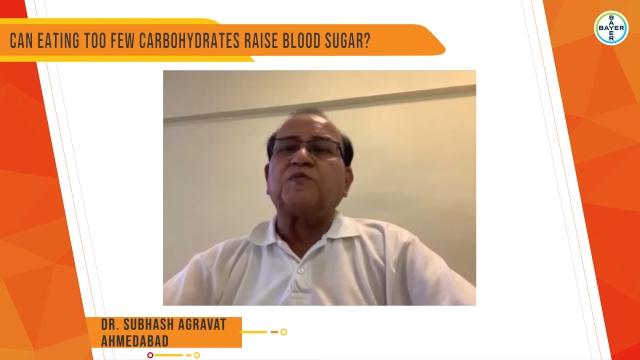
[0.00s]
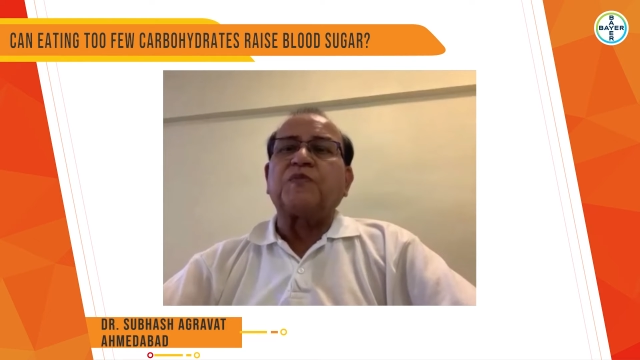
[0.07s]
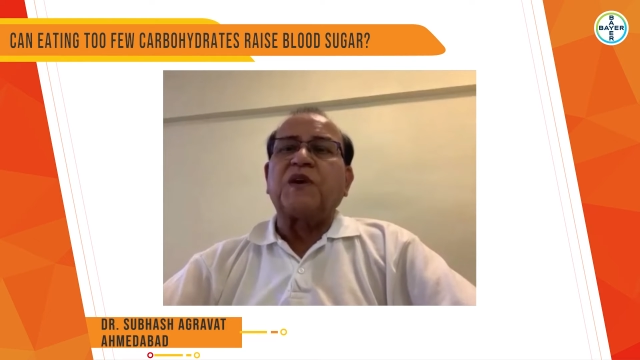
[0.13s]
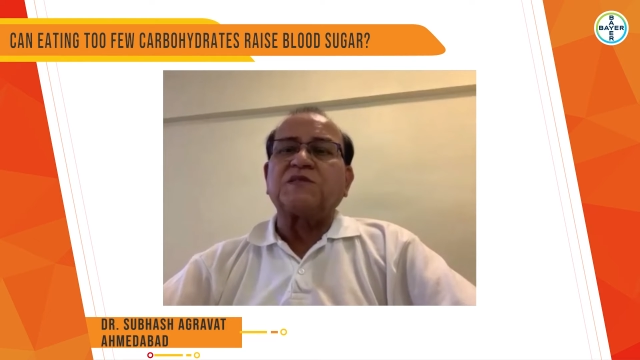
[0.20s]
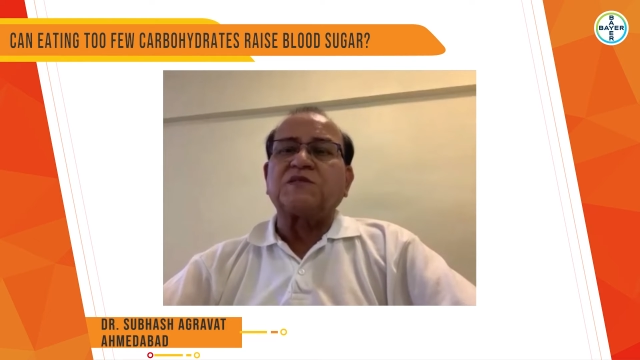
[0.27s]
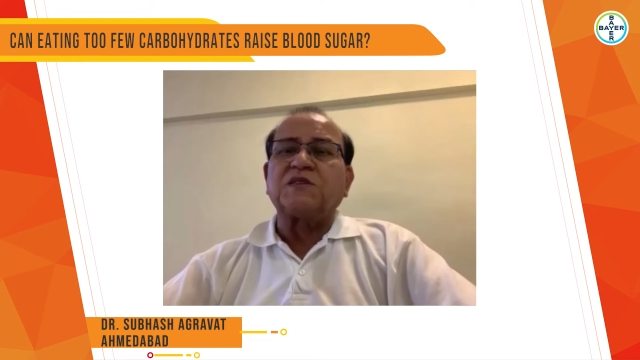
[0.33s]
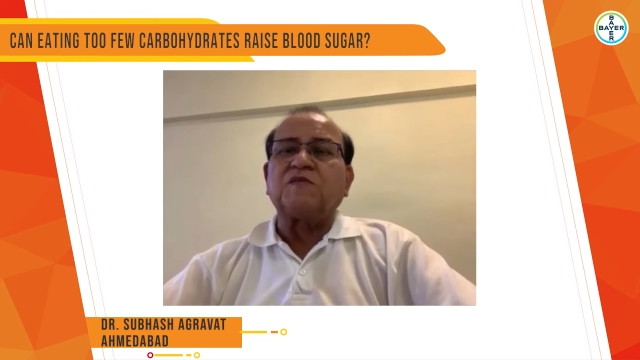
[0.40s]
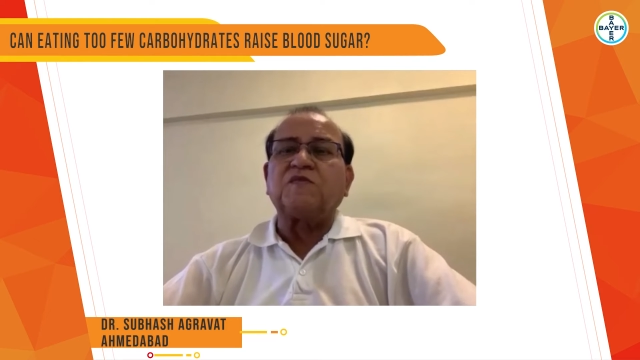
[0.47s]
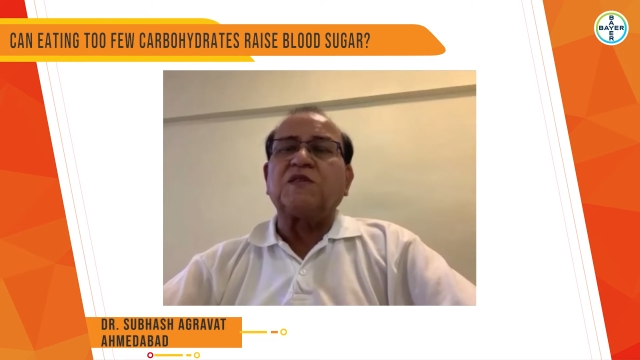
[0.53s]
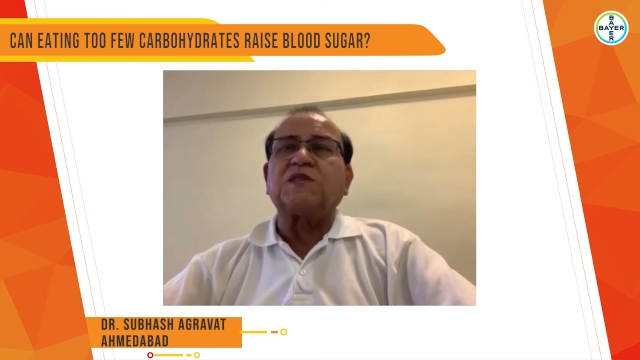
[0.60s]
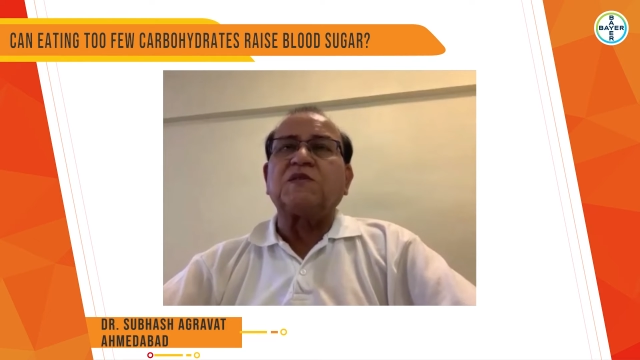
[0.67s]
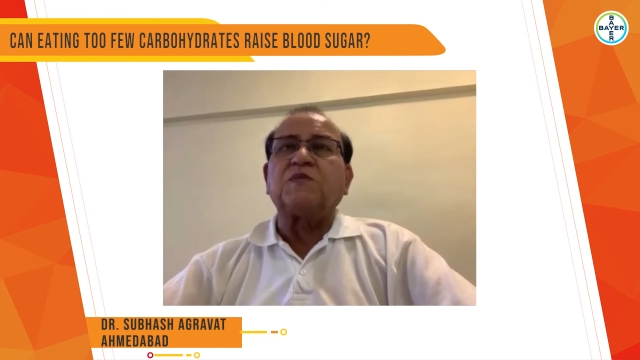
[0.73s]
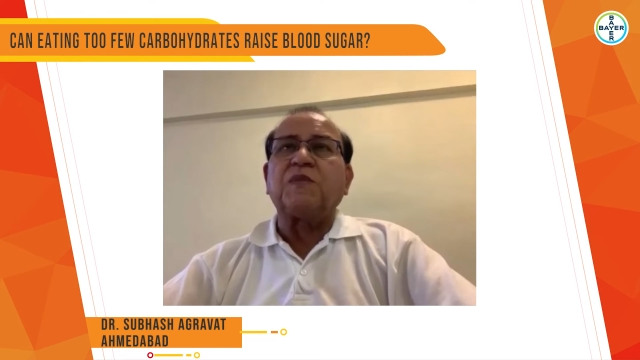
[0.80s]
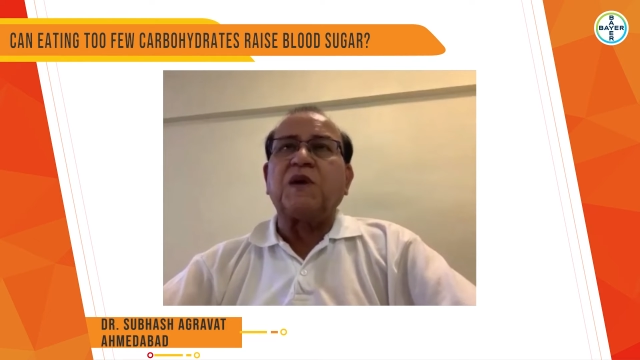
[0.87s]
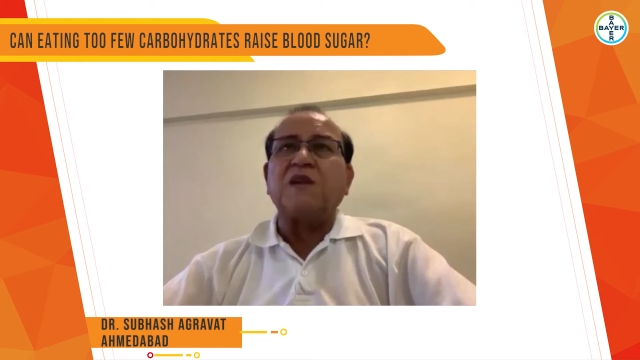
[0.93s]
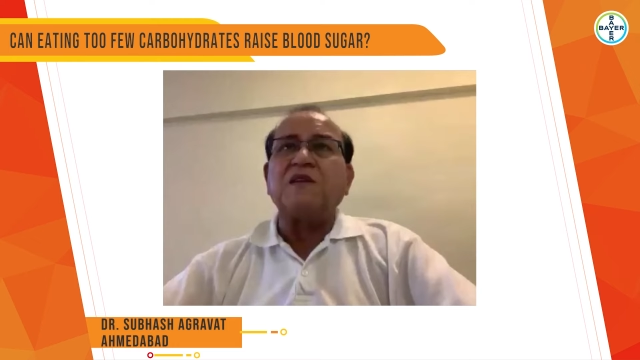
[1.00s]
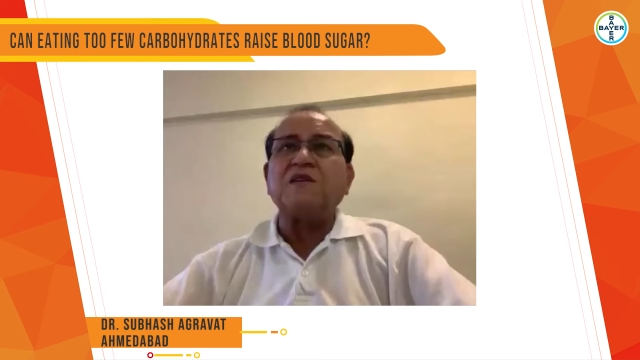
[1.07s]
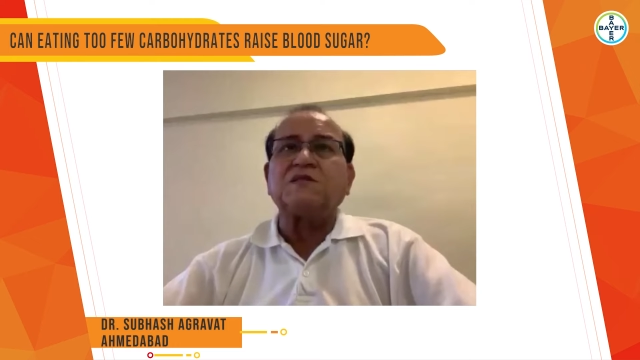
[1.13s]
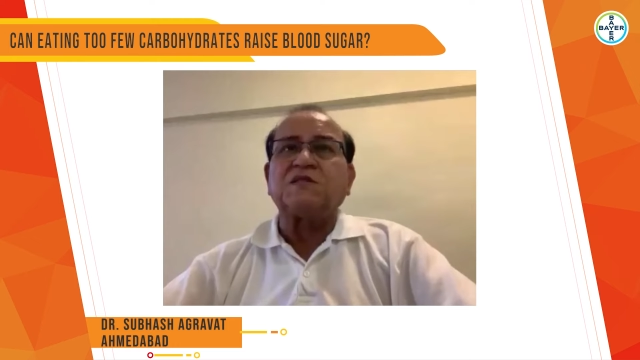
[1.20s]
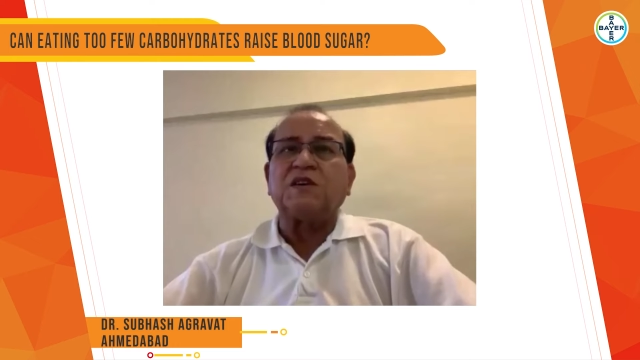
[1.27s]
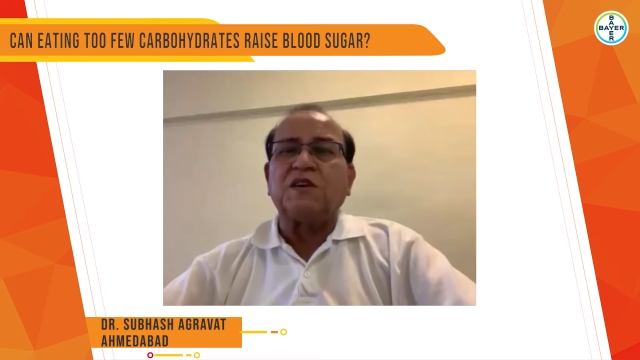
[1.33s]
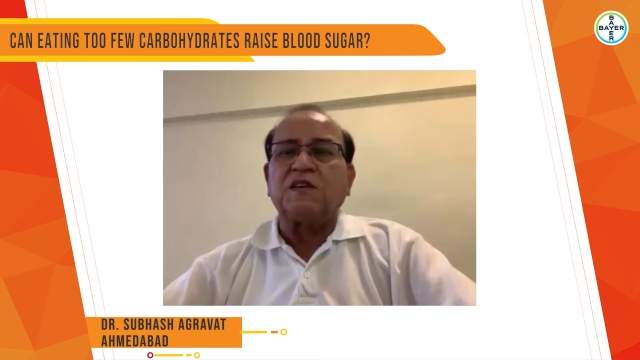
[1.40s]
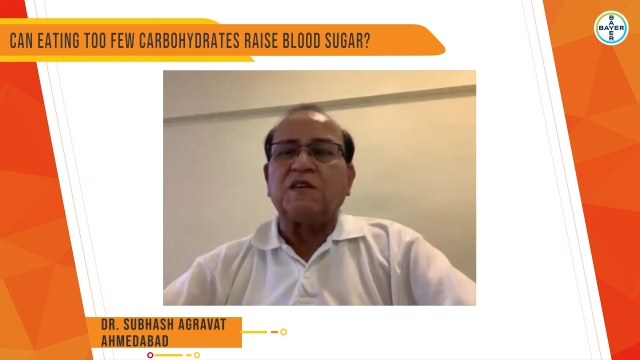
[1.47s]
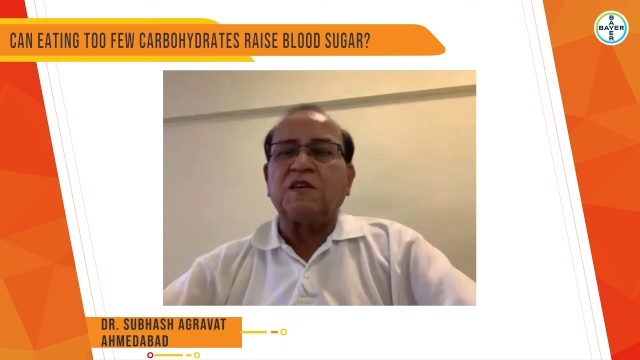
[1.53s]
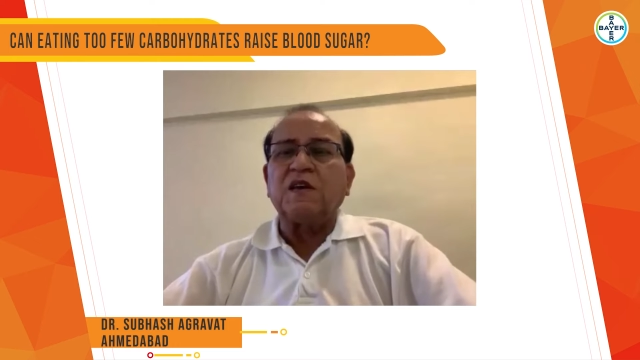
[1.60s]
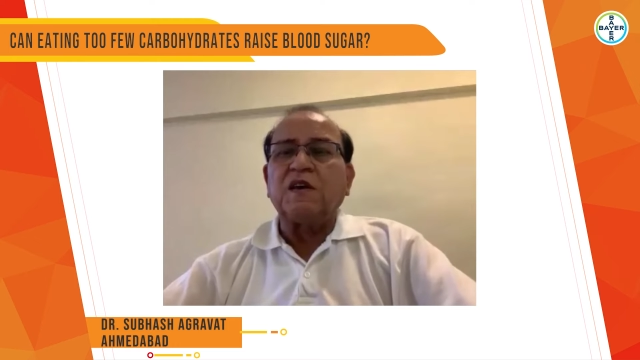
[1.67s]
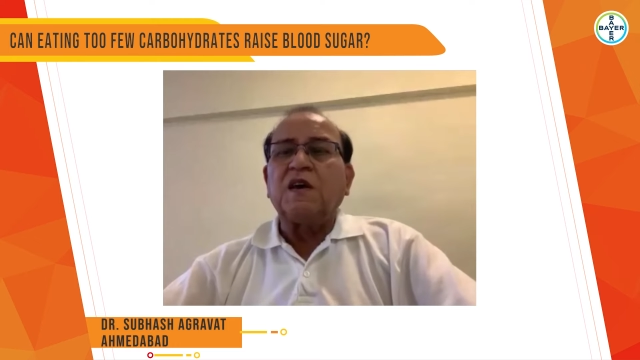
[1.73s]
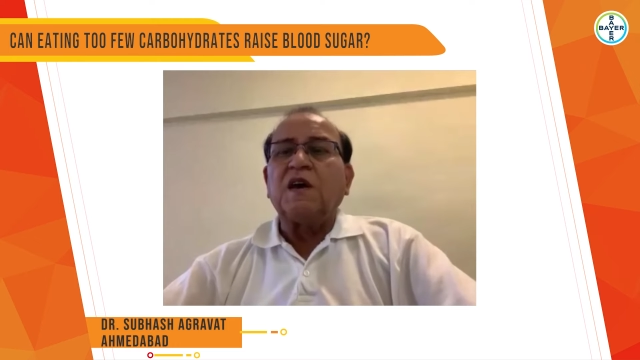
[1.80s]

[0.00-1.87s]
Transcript: patient with the medicine.